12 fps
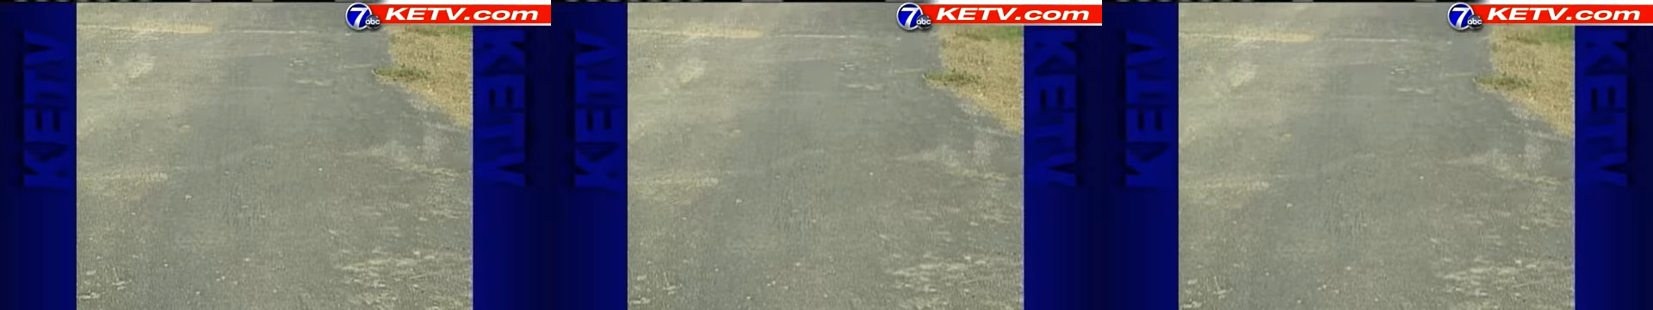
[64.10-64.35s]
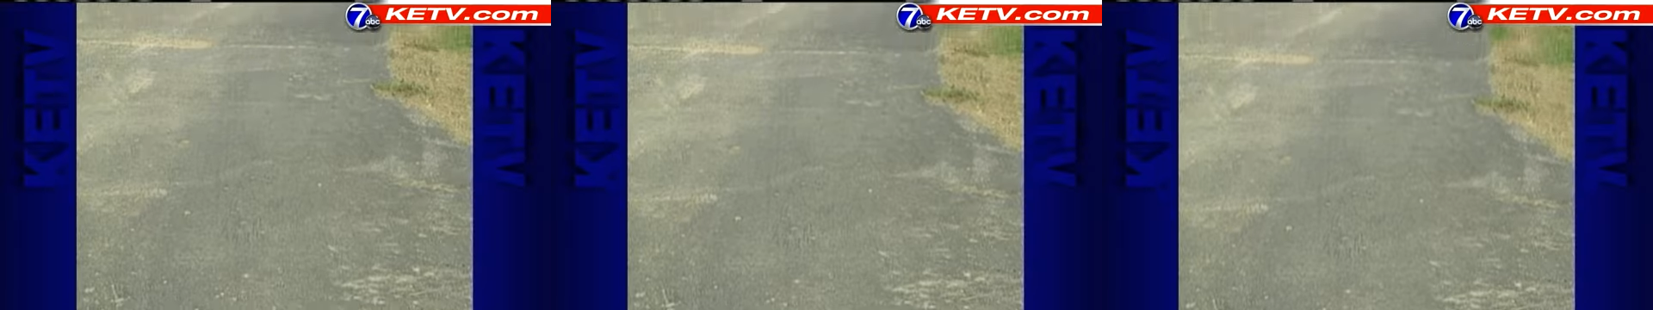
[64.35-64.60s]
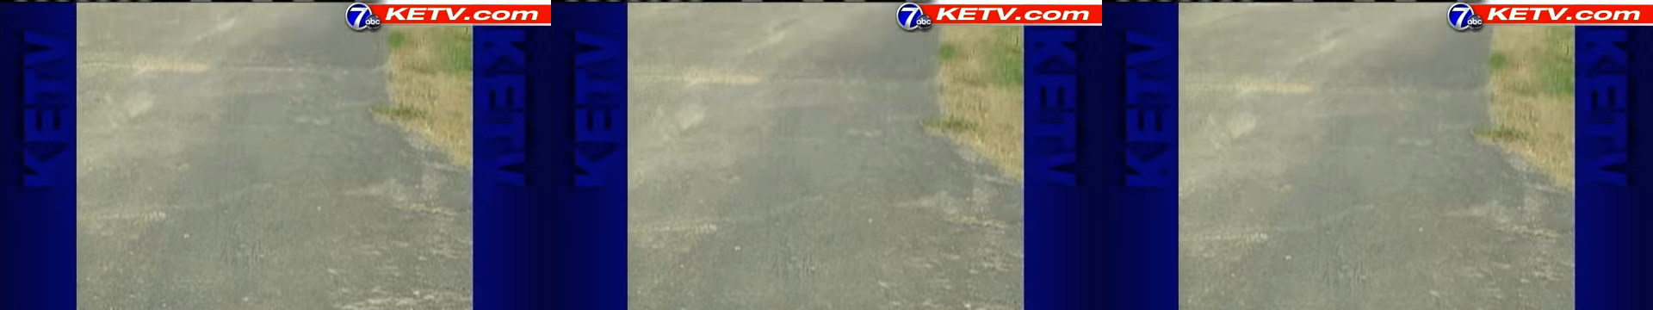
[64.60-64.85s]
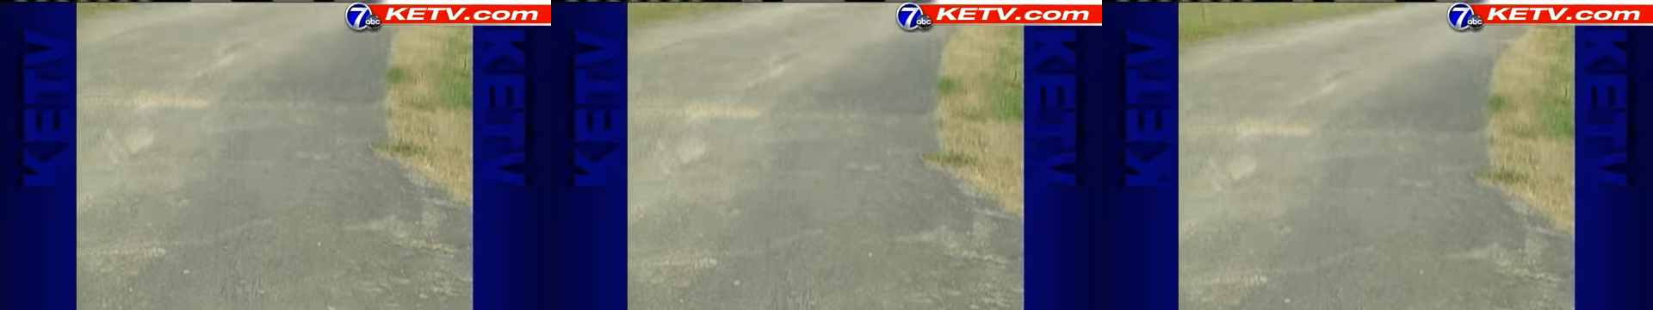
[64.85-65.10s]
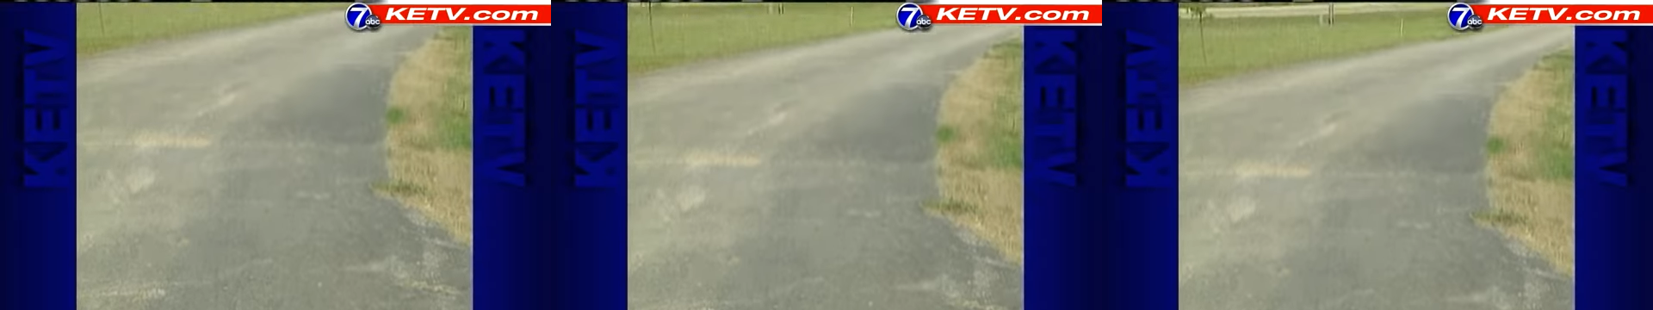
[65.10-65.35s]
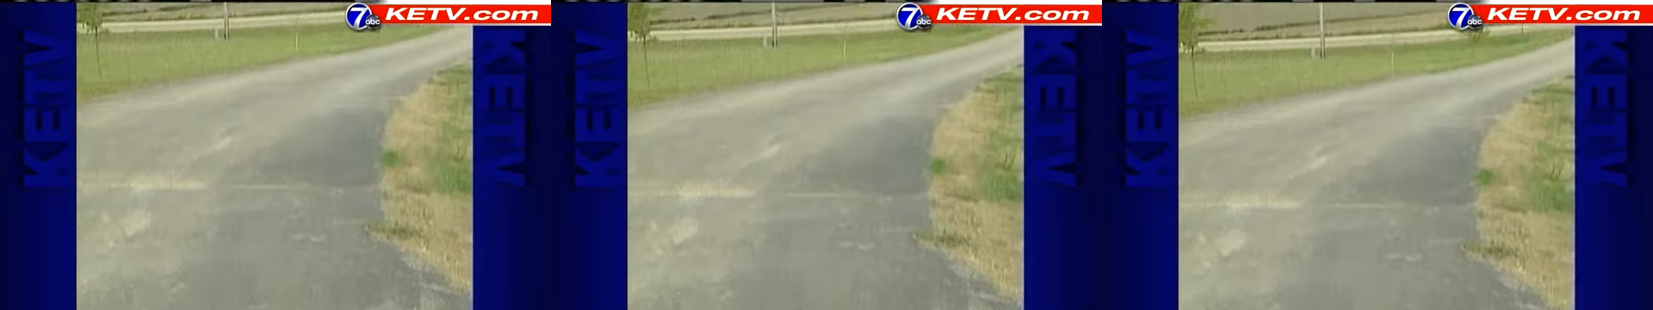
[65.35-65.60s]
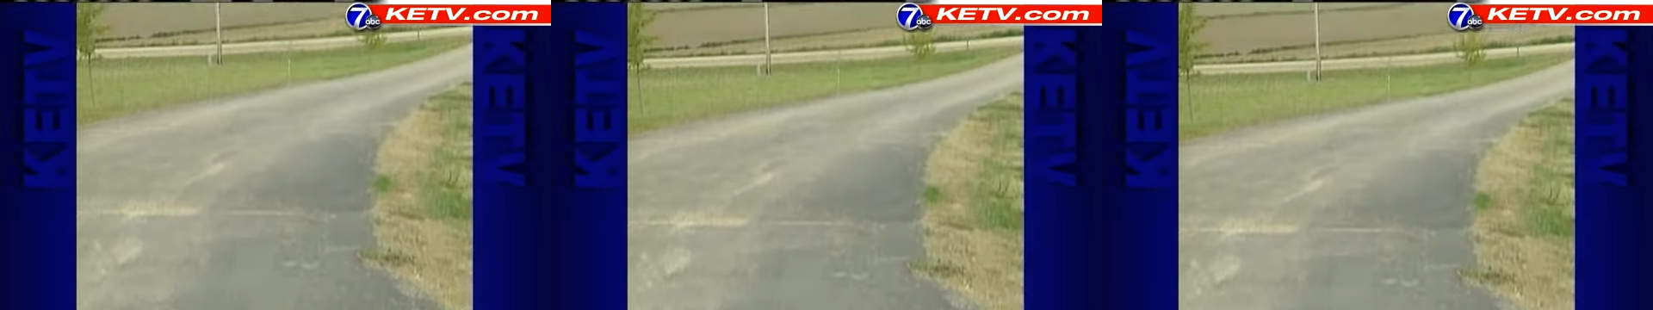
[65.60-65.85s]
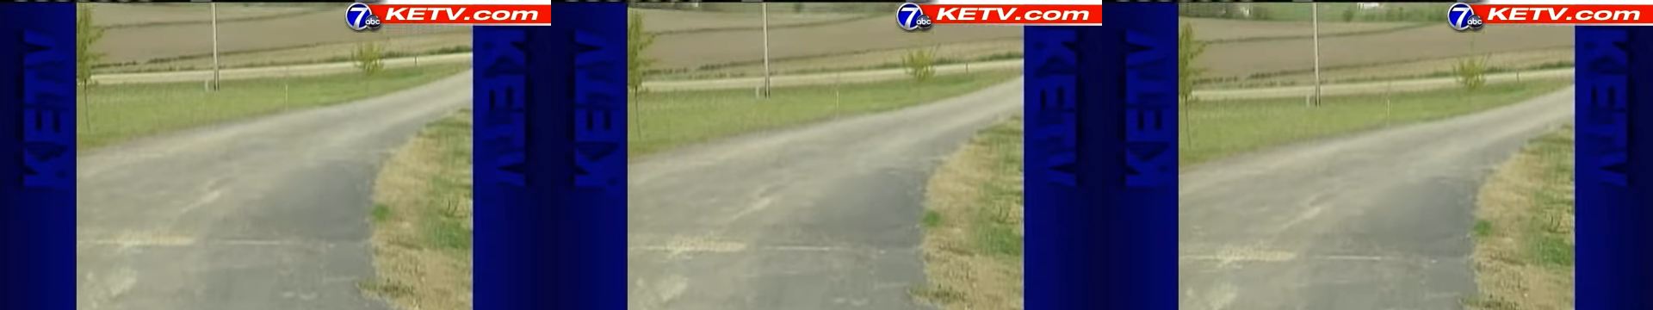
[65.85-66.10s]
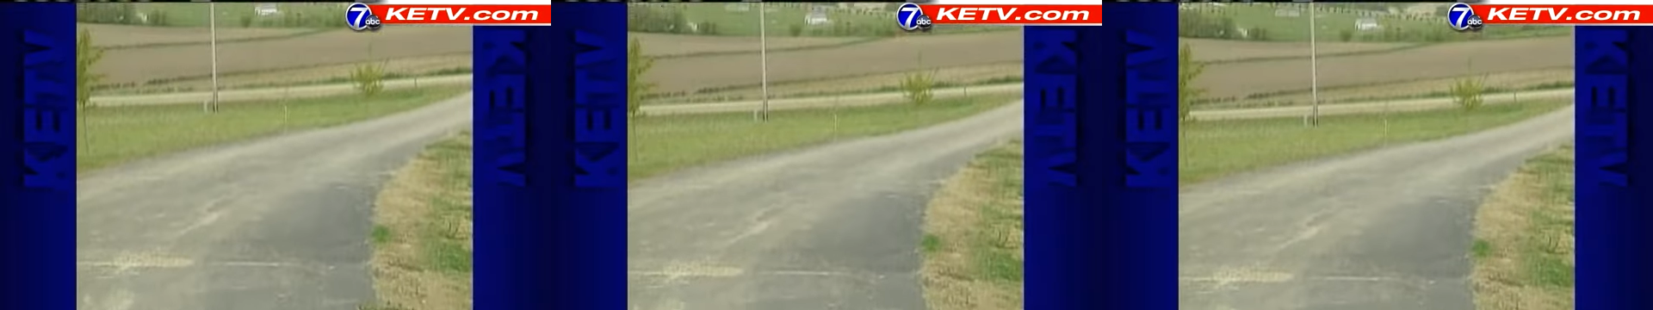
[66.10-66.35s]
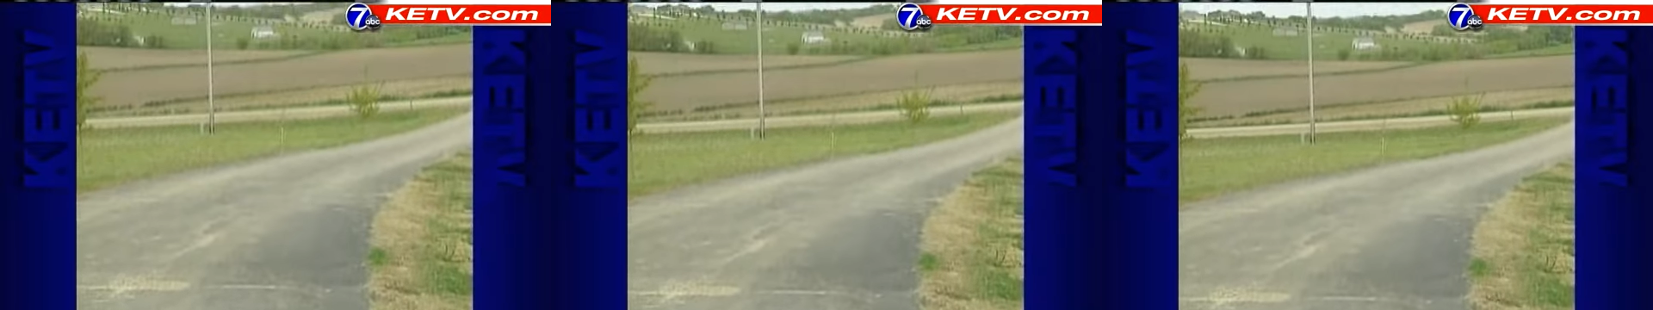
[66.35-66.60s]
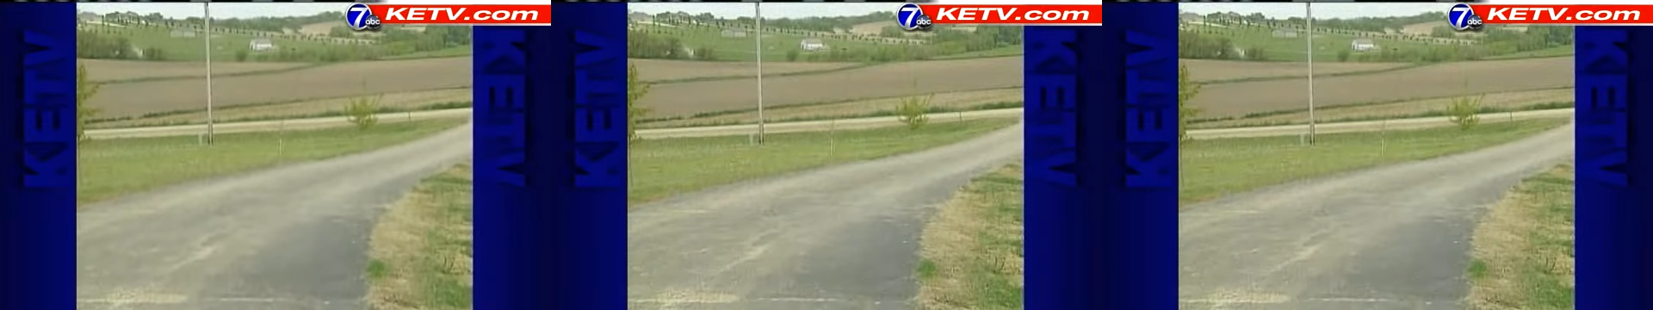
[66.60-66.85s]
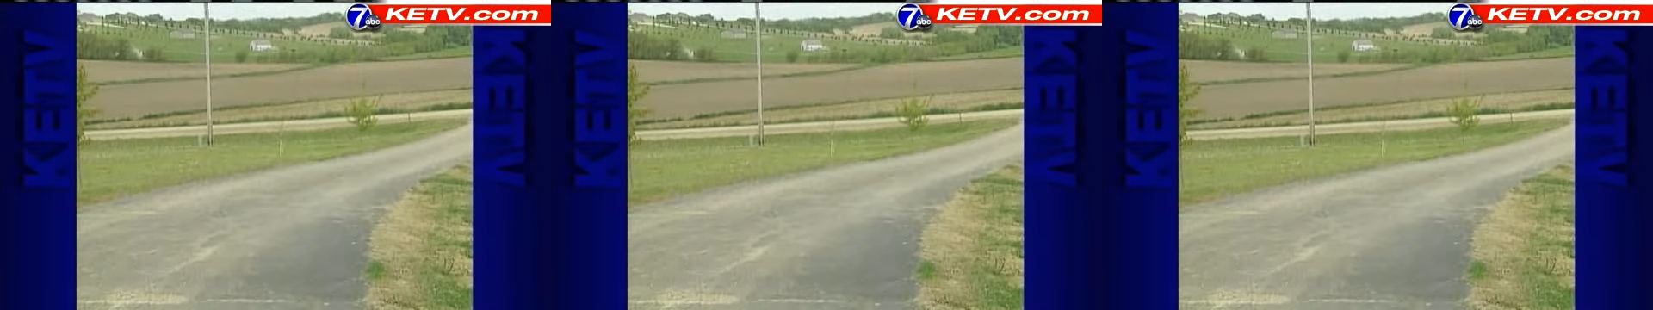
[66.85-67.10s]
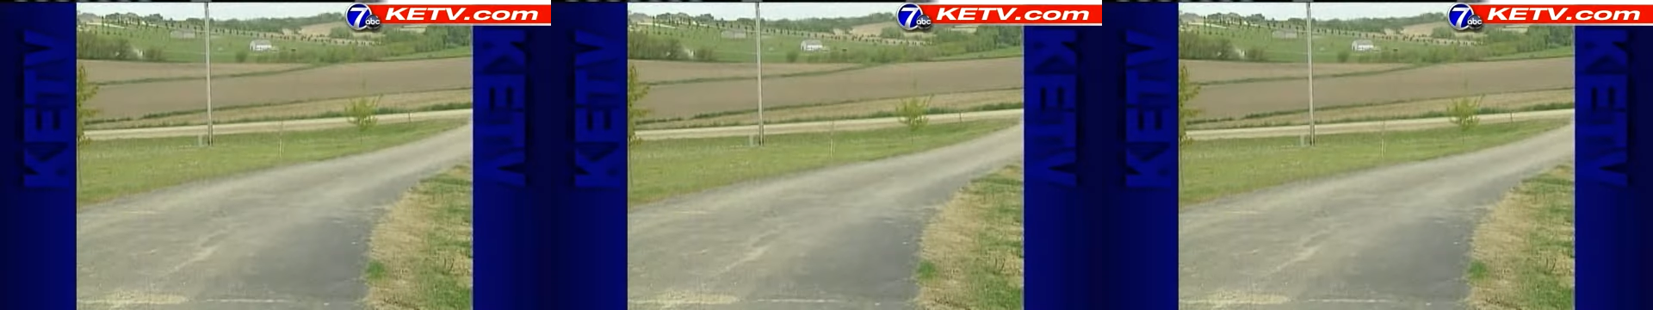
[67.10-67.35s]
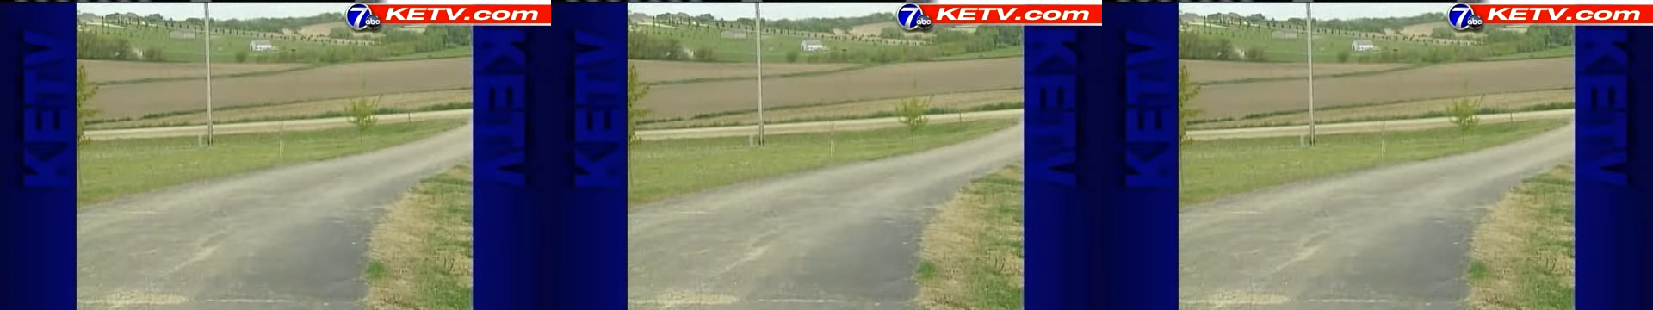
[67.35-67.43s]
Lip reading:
No face is visible, so there are no lips to read.